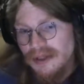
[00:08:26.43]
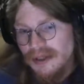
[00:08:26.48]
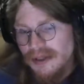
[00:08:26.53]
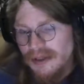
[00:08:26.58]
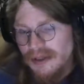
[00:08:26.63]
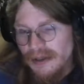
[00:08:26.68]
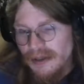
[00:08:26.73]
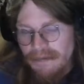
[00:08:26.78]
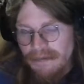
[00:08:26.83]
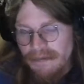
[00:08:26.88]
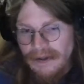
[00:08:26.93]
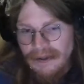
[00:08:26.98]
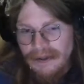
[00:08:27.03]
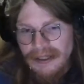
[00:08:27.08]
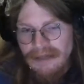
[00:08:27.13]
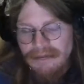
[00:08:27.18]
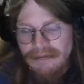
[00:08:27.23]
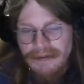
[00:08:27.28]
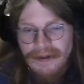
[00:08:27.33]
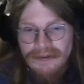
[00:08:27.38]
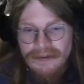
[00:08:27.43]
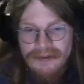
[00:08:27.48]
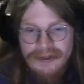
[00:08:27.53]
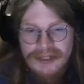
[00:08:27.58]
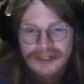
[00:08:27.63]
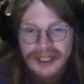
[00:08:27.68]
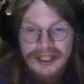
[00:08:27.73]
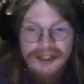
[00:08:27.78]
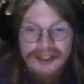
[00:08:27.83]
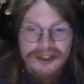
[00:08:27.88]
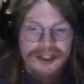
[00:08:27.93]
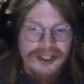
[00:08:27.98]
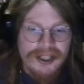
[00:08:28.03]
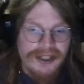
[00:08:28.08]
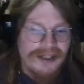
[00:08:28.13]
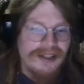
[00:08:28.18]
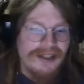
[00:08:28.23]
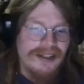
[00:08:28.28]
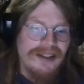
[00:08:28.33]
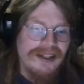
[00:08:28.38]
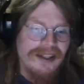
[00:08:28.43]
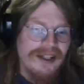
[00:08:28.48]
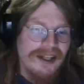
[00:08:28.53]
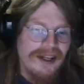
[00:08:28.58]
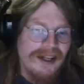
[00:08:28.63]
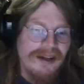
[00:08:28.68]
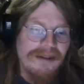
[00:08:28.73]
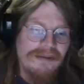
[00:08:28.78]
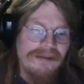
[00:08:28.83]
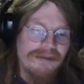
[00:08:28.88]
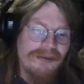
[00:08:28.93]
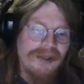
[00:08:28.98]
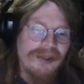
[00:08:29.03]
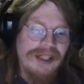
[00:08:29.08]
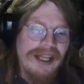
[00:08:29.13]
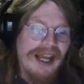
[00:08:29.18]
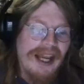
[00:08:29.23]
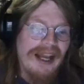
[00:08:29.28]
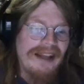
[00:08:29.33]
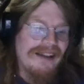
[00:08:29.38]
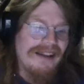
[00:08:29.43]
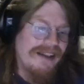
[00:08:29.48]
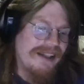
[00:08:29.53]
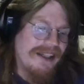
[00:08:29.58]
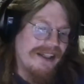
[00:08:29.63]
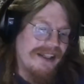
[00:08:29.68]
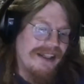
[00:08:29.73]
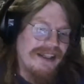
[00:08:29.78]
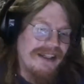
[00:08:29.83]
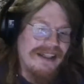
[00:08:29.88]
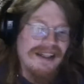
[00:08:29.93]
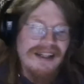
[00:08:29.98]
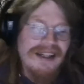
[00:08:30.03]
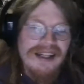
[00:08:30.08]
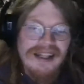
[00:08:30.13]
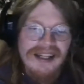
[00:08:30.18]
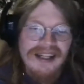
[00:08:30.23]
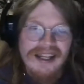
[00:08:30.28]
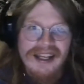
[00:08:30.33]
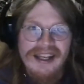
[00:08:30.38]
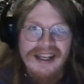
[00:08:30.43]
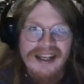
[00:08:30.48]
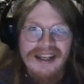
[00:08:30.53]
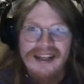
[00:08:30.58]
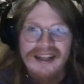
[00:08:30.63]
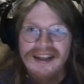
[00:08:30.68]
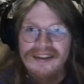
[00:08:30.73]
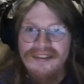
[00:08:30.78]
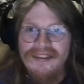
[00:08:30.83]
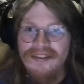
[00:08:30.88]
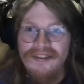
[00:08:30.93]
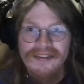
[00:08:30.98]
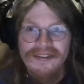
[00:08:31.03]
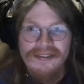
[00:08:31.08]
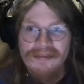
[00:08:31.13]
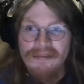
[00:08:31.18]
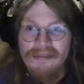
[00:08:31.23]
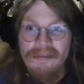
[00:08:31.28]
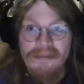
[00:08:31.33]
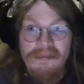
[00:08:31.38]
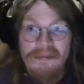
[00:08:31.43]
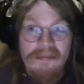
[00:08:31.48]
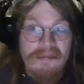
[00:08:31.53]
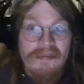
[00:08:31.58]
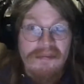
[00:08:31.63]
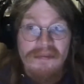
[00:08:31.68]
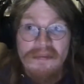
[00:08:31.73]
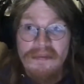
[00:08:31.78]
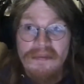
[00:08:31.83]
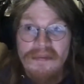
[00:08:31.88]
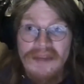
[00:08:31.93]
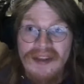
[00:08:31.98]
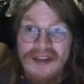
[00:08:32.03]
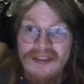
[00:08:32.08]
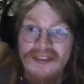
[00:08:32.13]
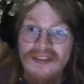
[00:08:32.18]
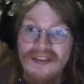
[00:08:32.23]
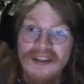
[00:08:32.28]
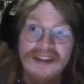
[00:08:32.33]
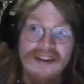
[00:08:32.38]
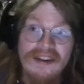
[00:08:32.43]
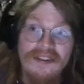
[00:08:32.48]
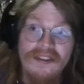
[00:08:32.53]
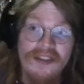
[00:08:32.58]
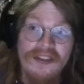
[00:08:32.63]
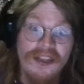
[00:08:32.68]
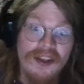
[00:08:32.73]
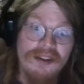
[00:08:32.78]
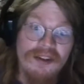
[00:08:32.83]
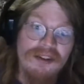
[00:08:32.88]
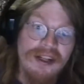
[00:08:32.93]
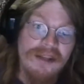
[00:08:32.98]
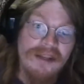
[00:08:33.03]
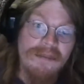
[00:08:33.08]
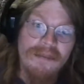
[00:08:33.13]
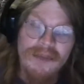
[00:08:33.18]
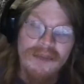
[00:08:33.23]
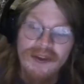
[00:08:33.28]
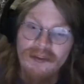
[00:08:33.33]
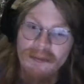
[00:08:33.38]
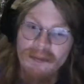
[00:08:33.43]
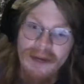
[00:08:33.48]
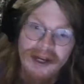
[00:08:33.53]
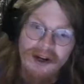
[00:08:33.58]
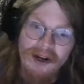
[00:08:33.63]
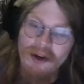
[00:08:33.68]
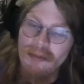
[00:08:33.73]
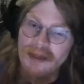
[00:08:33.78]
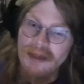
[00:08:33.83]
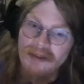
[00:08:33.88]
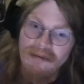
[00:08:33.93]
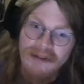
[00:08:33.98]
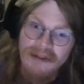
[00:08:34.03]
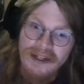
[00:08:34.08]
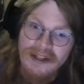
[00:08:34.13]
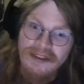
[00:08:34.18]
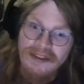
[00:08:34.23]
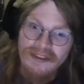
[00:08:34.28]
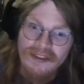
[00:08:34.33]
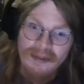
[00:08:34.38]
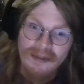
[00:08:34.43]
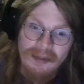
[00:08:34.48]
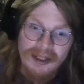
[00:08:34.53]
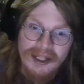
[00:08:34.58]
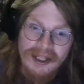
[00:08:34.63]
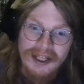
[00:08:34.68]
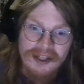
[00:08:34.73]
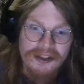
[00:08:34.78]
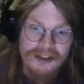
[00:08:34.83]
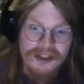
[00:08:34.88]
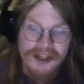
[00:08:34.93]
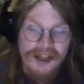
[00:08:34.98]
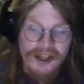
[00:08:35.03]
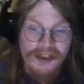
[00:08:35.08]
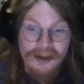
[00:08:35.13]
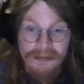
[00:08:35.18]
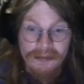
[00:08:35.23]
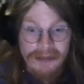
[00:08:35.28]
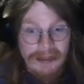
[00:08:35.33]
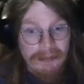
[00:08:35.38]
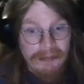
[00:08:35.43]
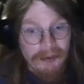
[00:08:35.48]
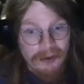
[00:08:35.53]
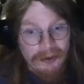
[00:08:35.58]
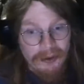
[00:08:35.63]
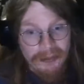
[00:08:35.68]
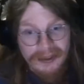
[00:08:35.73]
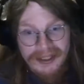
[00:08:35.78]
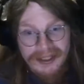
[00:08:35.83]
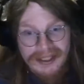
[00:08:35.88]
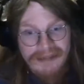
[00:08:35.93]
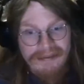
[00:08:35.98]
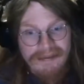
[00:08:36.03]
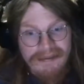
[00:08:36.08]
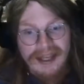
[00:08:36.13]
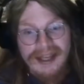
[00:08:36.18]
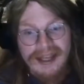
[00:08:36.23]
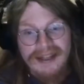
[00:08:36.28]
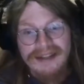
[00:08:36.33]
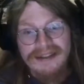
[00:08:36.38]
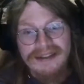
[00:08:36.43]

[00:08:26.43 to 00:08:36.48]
The very foundation of reality is seen as theory. This might all be a fucking simulation, and there are people who believe that.